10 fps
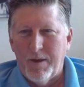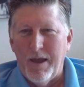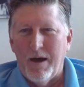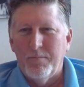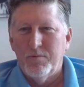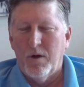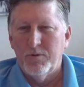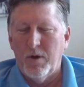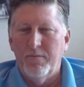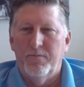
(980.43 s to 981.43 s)
Yeah.
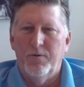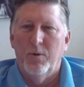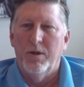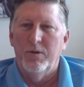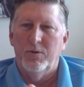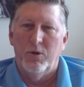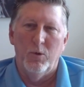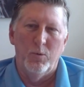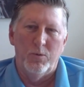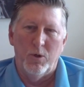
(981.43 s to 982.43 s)
So I view it in
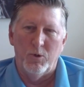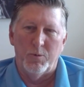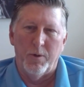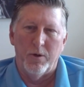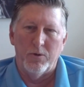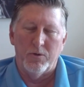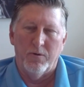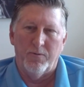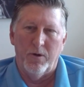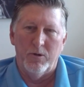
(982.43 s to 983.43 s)
two spheres.
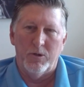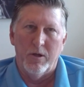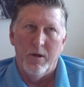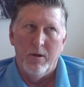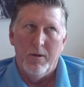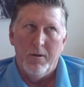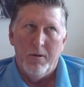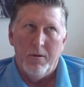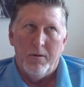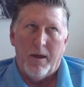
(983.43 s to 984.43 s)
So first,
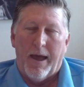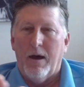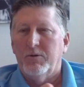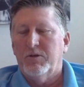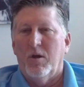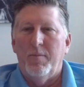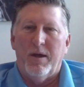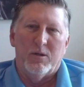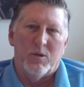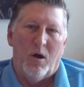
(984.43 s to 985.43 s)
how it's going to
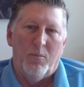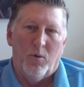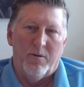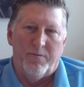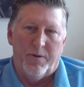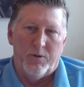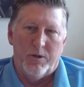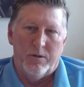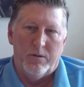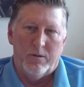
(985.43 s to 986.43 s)
make us all more
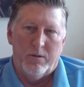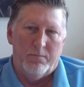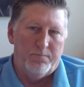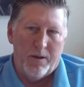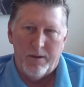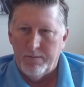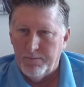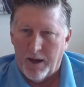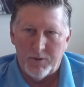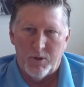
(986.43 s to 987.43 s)
efficient in
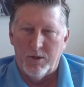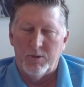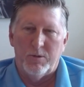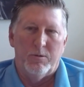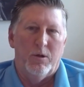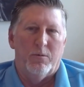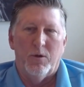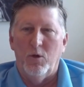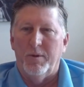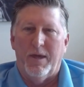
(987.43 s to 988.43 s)
not just the
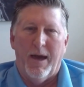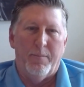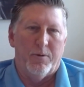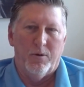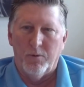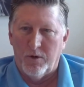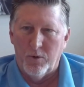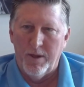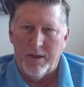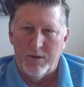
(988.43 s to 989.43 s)
human capital
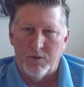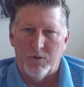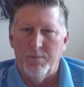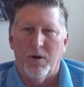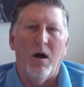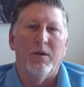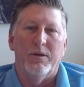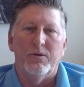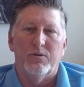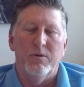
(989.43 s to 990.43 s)
recruiting industry, but all
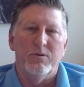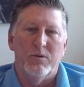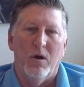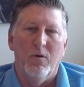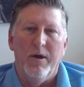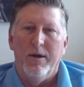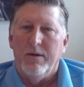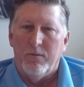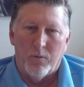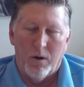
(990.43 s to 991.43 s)
industries. So
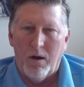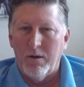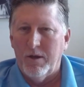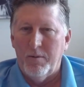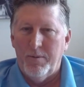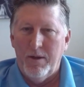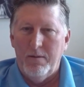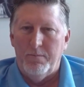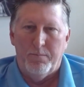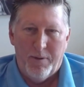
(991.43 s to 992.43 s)
we're all going to
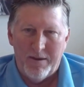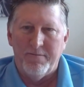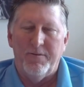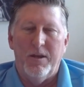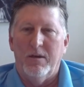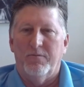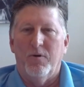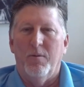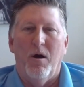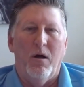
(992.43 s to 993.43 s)
be benefiting
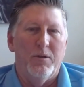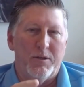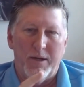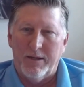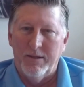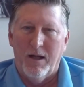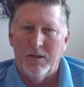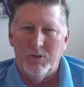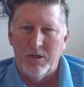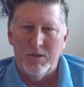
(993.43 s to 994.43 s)
from all the
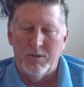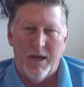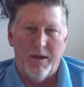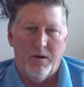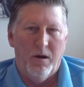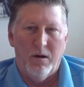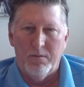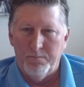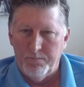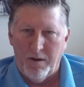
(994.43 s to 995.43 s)
technologies that
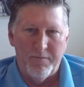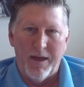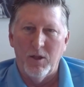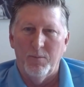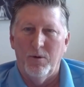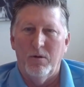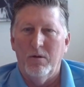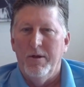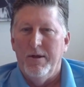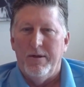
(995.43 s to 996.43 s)
are
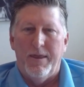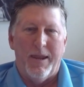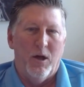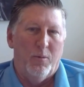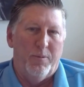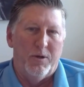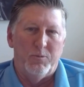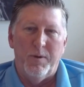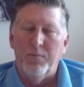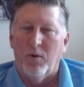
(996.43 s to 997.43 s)
available that help
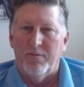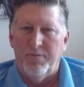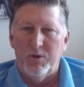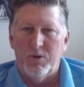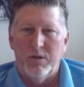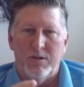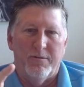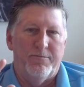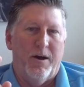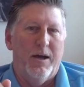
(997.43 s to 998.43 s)
us be more efficient,
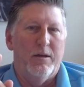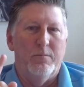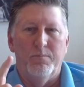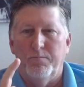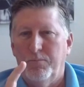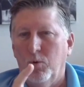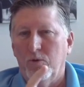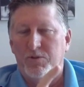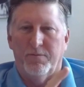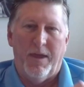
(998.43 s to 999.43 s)
to find
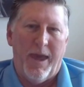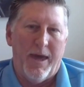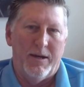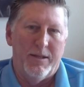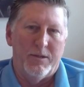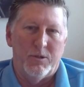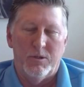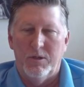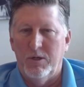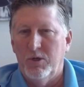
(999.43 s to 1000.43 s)
pools of
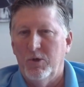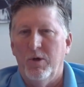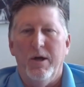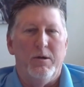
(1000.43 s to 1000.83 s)
candidates, to